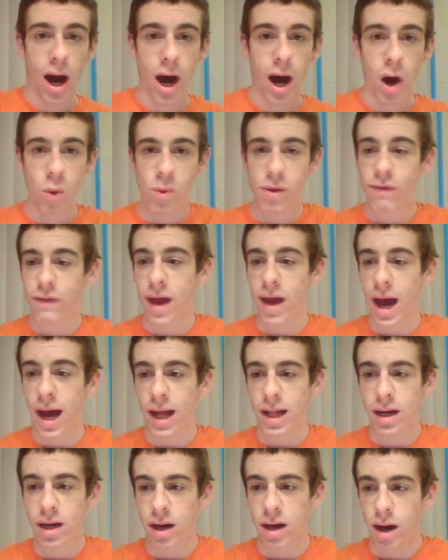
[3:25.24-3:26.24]
We've
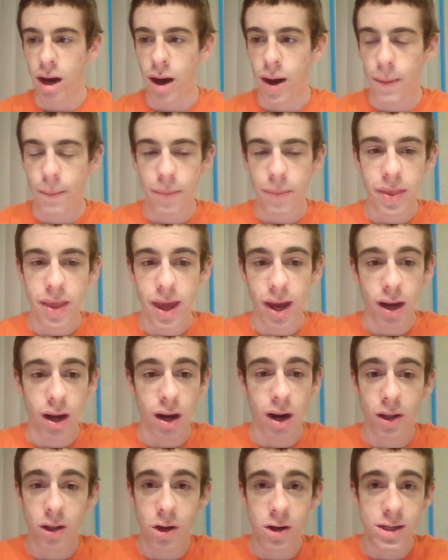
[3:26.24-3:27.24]
got a
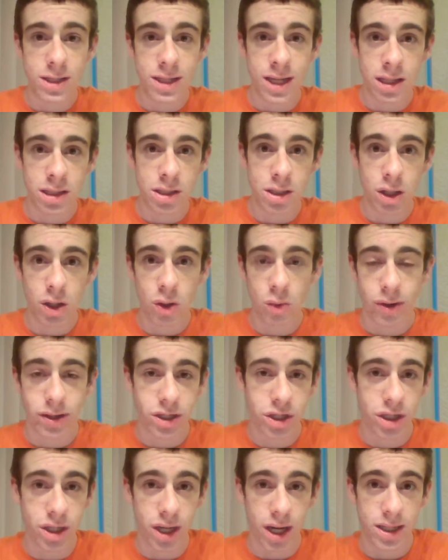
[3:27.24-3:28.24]
color sensor,
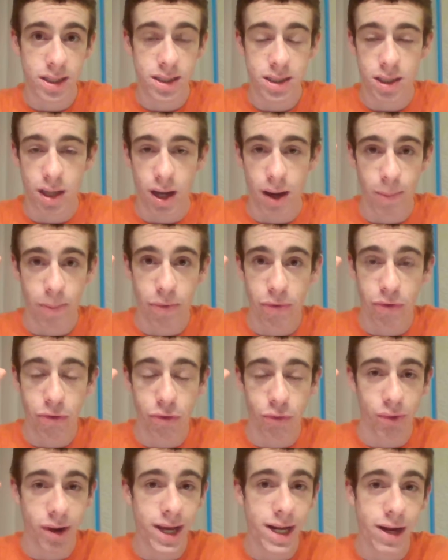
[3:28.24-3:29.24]
which does
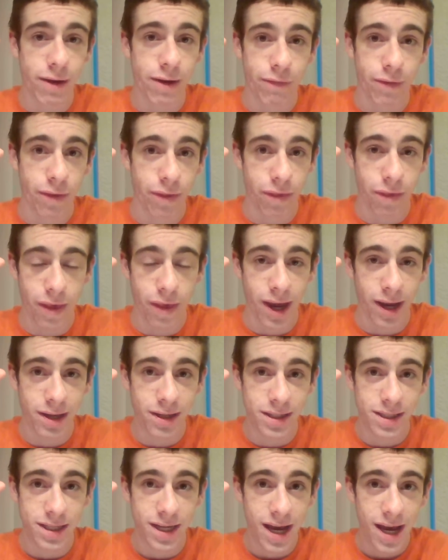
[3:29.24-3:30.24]
3 different
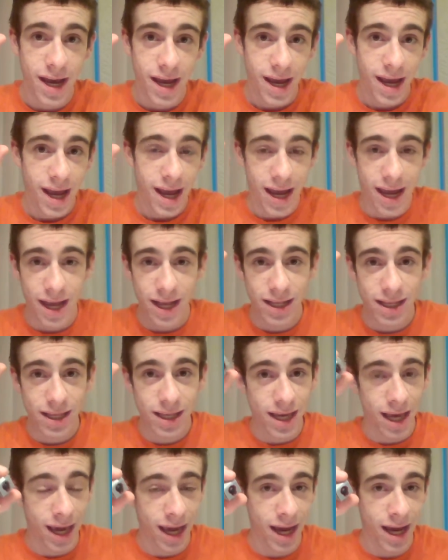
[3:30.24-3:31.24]
things. It
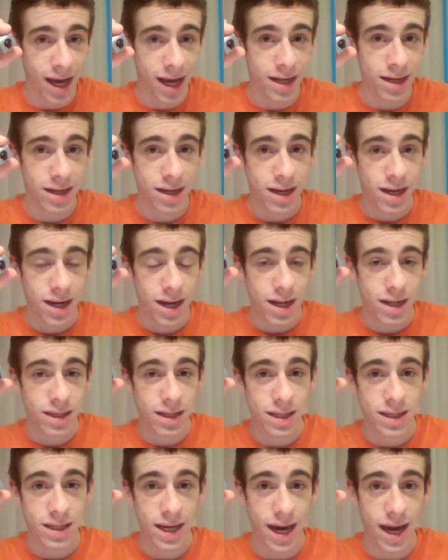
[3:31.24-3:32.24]
can
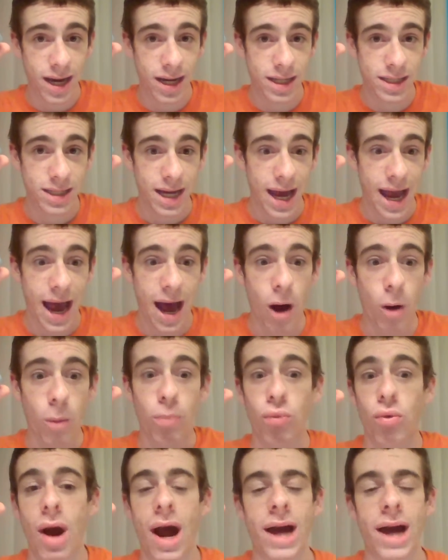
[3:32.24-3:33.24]
detect
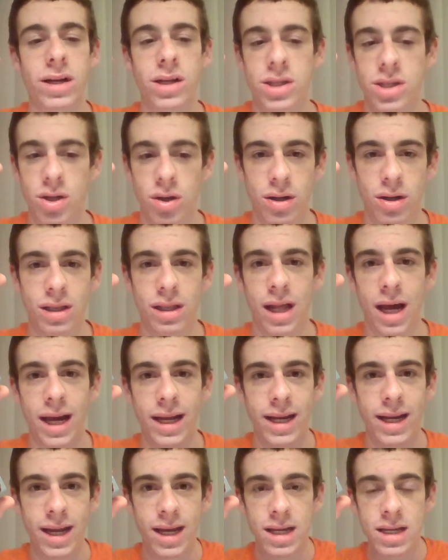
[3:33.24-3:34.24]
how bright a certain
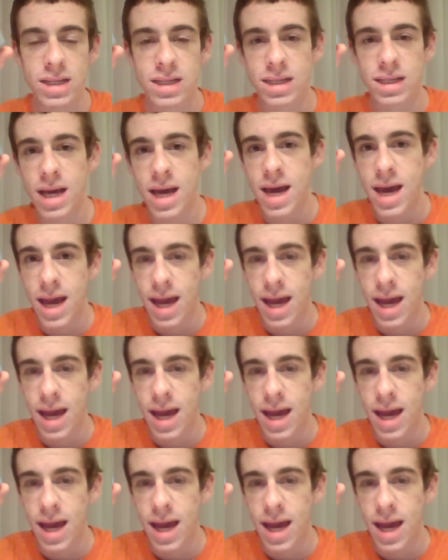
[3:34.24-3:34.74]
light is.